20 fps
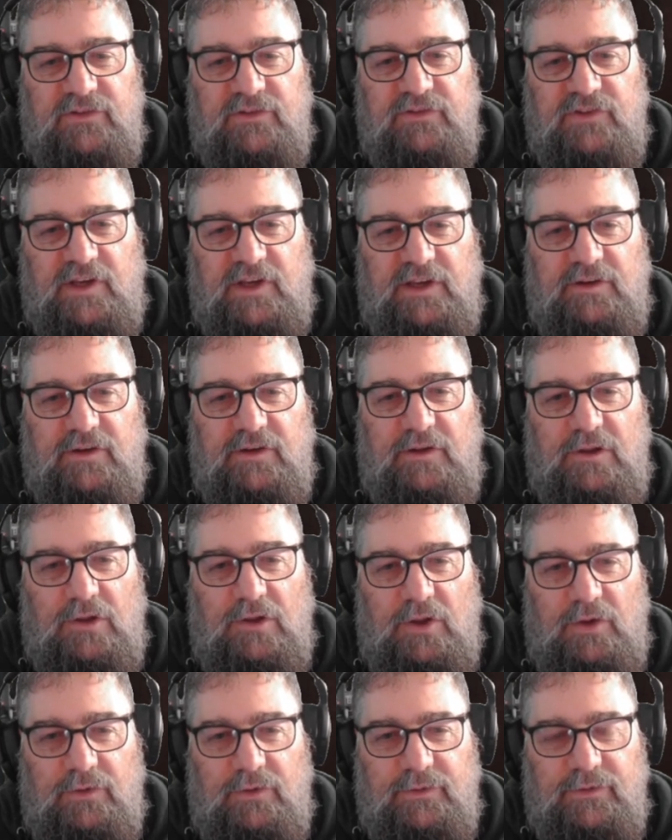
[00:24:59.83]
ejector
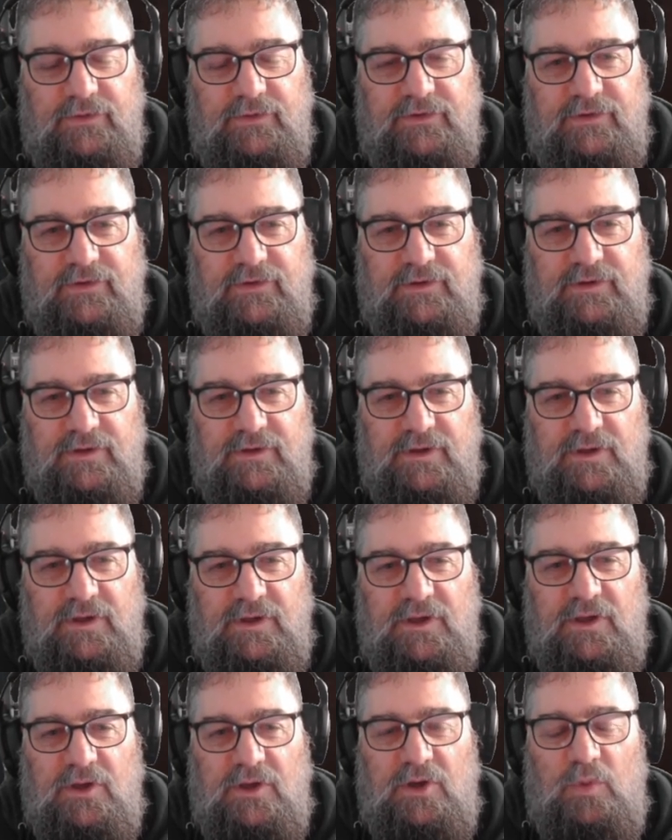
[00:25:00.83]
closed.
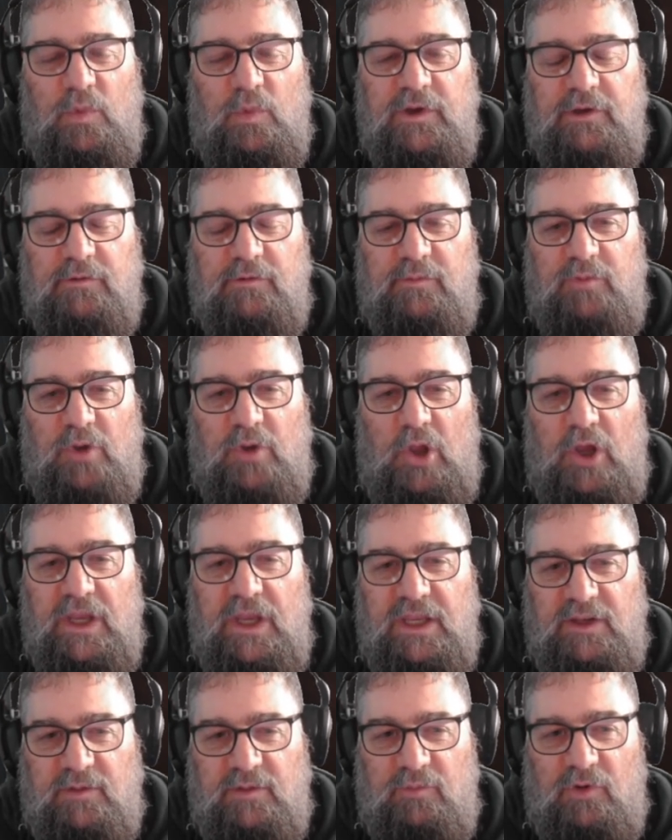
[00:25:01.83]
when you're
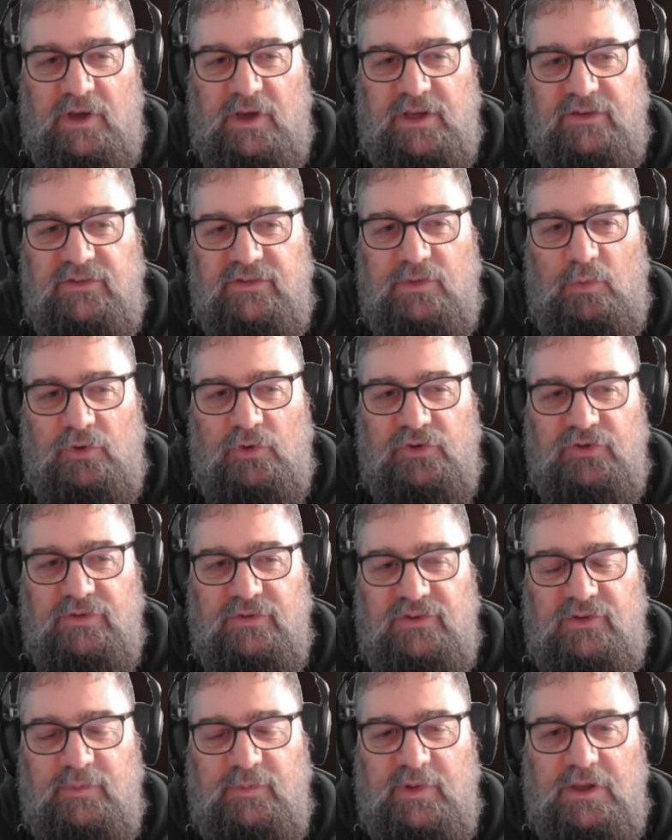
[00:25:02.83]
applying the brakes, you want them
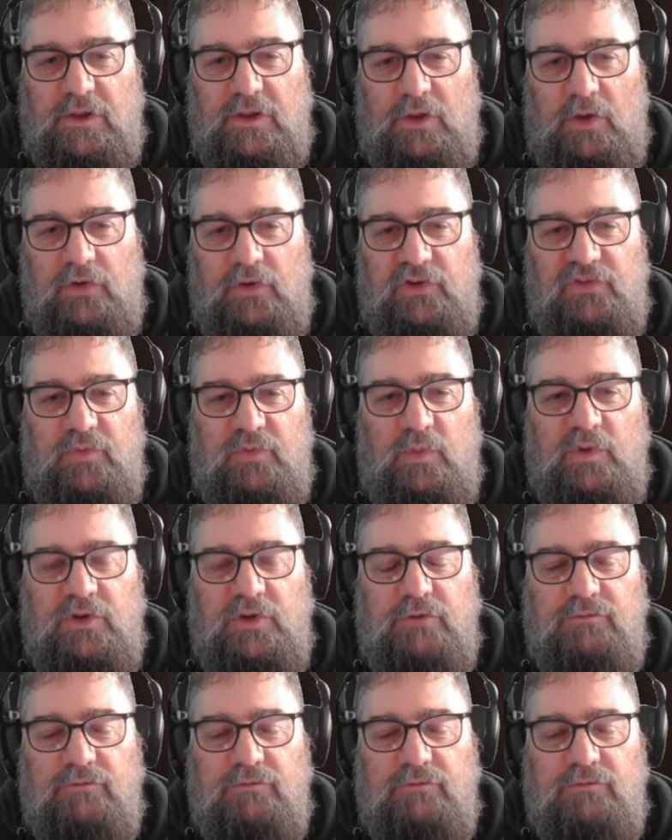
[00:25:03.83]
to be closed, but when you